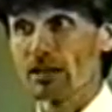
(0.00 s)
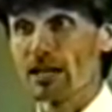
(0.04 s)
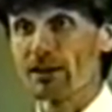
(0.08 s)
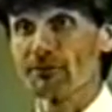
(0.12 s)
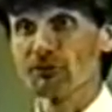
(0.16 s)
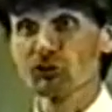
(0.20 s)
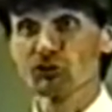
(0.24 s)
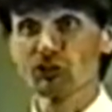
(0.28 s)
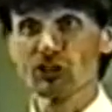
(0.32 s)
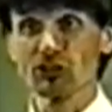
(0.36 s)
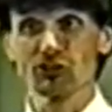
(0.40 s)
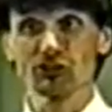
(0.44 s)

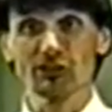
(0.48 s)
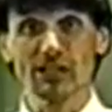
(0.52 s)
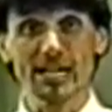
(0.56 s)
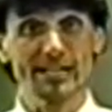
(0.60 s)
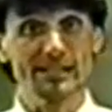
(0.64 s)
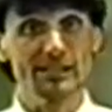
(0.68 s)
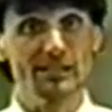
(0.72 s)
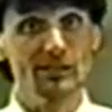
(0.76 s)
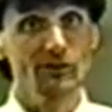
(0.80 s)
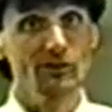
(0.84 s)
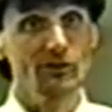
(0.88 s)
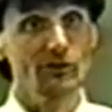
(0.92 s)
Ever since
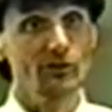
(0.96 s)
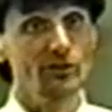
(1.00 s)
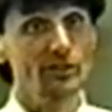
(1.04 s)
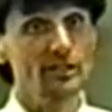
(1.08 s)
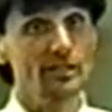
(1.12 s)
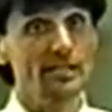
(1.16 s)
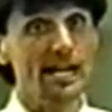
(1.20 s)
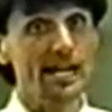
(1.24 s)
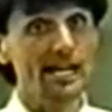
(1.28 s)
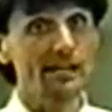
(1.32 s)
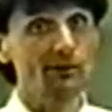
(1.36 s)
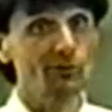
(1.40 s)

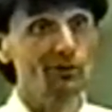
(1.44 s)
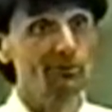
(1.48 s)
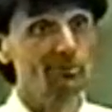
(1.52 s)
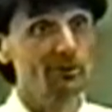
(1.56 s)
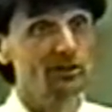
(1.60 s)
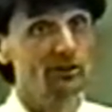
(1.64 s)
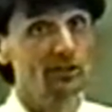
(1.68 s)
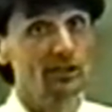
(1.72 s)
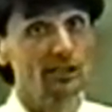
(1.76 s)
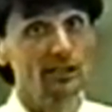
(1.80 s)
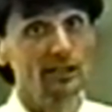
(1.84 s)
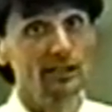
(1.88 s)
1938, we've
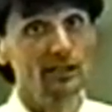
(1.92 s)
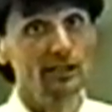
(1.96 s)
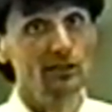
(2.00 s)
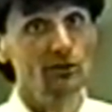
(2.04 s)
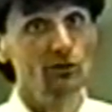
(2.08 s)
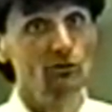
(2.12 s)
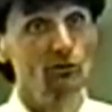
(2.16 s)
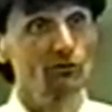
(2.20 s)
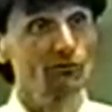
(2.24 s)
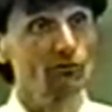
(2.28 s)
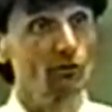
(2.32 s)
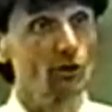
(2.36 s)
been dealing in
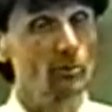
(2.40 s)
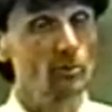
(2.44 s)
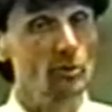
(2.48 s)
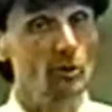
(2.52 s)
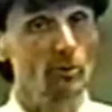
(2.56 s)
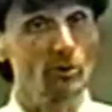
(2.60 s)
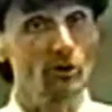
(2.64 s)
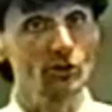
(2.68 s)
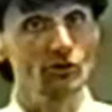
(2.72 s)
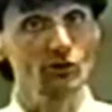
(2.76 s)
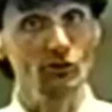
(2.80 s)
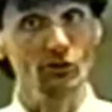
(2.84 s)
the Uniform
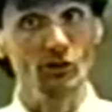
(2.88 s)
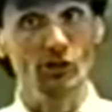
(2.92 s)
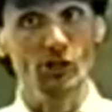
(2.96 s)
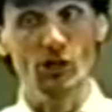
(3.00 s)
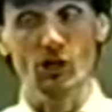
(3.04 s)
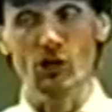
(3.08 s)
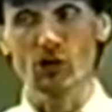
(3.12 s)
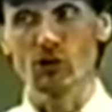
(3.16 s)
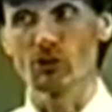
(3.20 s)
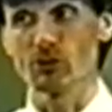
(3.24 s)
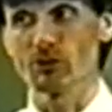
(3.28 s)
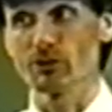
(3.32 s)
Commercial
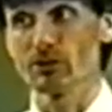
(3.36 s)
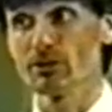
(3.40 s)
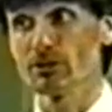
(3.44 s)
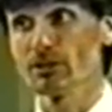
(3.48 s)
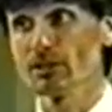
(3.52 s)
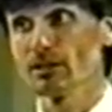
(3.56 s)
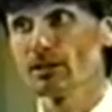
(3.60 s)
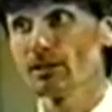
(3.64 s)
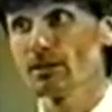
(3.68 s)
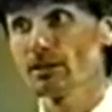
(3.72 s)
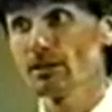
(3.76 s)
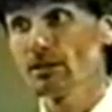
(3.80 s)
Code,
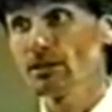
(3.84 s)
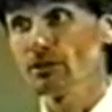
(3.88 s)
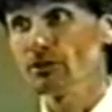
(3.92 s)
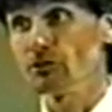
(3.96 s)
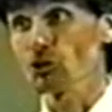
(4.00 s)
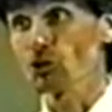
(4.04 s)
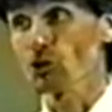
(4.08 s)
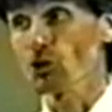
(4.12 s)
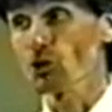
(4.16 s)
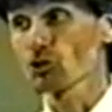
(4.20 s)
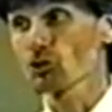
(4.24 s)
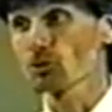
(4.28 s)

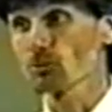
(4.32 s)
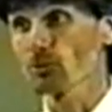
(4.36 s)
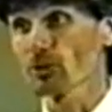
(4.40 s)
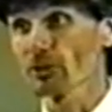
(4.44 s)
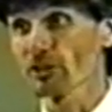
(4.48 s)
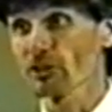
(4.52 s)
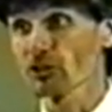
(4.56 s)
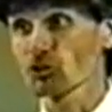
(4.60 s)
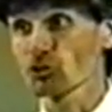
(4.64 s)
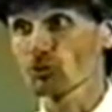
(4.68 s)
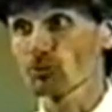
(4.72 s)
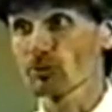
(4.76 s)

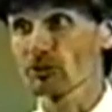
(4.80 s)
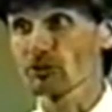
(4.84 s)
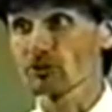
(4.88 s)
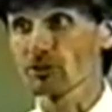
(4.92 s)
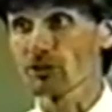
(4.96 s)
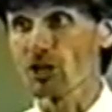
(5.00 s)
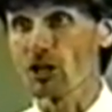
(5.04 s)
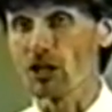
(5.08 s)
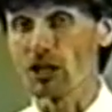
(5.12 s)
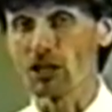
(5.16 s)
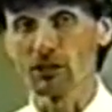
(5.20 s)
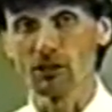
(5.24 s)
negotiable
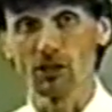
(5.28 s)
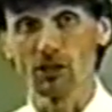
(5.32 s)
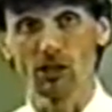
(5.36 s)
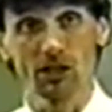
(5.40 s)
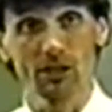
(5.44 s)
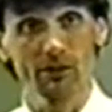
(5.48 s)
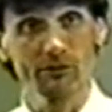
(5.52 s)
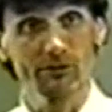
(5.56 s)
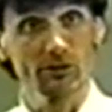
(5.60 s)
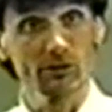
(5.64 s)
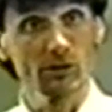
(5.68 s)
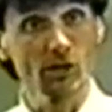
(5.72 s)
instruments law,
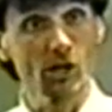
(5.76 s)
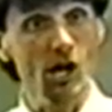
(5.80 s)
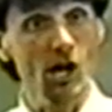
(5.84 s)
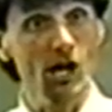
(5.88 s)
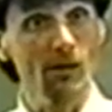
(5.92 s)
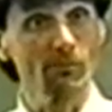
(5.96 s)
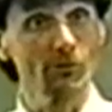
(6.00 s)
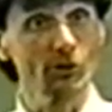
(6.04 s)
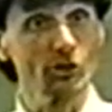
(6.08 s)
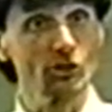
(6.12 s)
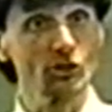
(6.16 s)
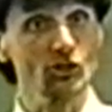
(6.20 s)
law of the
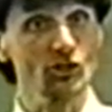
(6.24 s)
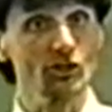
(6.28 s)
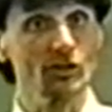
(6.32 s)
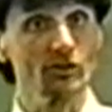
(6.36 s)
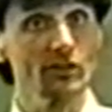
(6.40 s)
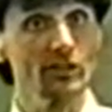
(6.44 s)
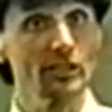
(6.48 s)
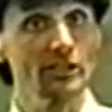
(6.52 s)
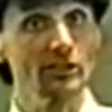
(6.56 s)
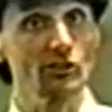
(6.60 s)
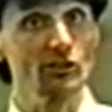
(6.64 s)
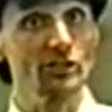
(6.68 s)
law
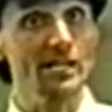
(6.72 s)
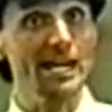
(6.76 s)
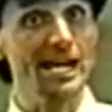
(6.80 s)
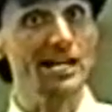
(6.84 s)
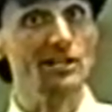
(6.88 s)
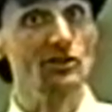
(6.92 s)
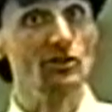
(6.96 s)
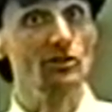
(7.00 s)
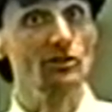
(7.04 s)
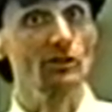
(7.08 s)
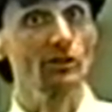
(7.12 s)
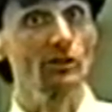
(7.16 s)
merchant, the
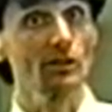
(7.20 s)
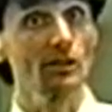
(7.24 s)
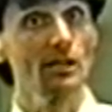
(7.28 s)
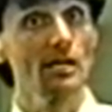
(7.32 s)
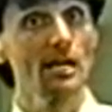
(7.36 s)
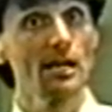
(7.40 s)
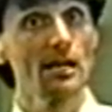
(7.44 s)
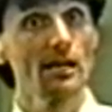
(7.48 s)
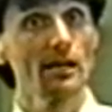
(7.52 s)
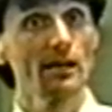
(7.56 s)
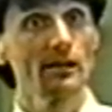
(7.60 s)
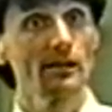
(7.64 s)
international
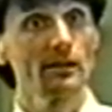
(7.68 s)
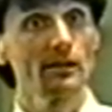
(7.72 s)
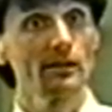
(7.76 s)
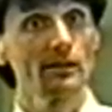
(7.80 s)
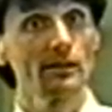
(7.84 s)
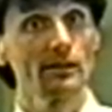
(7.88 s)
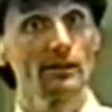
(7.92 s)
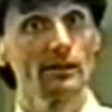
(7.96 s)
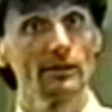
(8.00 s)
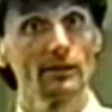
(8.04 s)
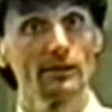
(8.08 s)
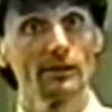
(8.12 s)

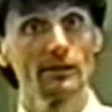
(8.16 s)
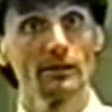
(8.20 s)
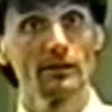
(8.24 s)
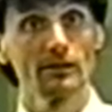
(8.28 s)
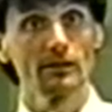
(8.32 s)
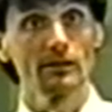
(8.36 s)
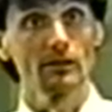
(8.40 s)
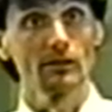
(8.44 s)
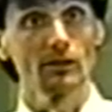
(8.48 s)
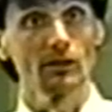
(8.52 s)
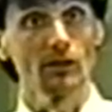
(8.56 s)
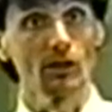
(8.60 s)

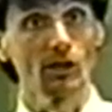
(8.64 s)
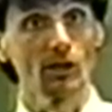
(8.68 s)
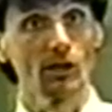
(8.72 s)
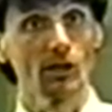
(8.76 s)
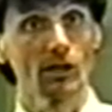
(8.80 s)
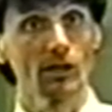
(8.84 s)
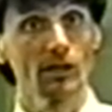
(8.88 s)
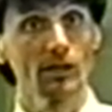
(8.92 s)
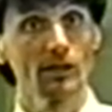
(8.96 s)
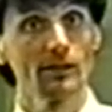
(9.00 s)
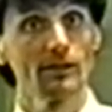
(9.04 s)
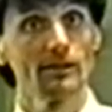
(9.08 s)

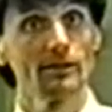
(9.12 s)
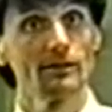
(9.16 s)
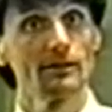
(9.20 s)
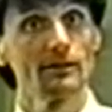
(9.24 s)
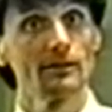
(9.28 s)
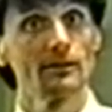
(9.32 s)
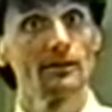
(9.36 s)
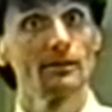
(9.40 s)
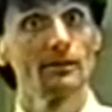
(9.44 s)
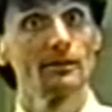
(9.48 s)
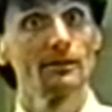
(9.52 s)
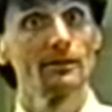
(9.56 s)
law
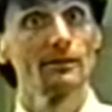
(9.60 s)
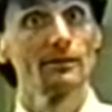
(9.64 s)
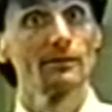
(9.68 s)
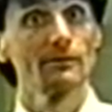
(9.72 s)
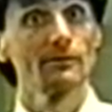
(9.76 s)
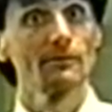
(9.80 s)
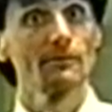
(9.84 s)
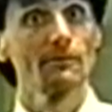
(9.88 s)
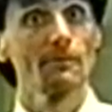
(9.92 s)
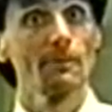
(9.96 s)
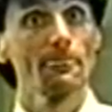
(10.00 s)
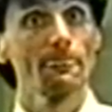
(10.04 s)

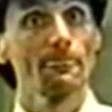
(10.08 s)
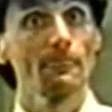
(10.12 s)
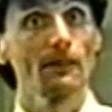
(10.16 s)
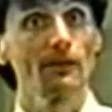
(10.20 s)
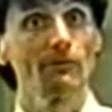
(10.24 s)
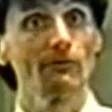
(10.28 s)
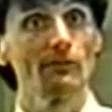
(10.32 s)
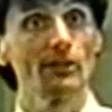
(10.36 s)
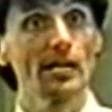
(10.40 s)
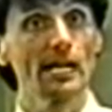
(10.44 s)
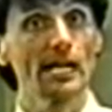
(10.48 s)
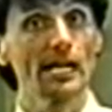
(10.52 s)

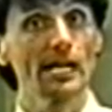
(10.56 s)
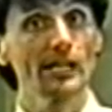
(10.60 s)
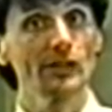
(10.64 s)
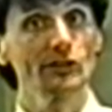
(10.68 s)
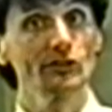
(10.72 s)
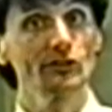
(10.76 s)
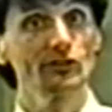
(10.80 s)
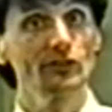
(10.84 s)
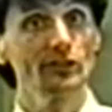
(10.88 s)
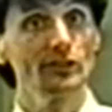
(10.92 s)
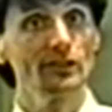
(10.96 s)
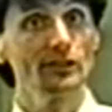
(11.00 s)
of the high
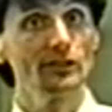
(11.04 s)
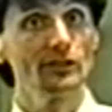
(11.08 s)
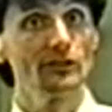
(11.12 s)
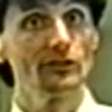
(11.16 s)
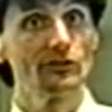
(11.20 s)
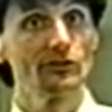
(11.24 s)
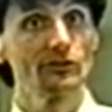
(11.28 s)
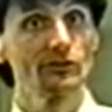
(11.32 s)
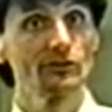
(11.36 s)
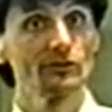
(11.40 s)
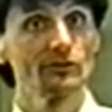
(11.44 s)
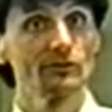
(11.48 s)

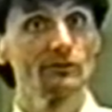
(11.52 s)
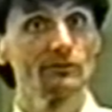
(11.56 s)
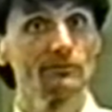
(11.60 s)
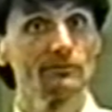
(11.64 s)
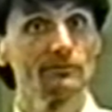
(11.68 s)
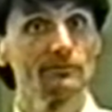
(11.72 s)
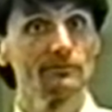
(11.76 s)
seas,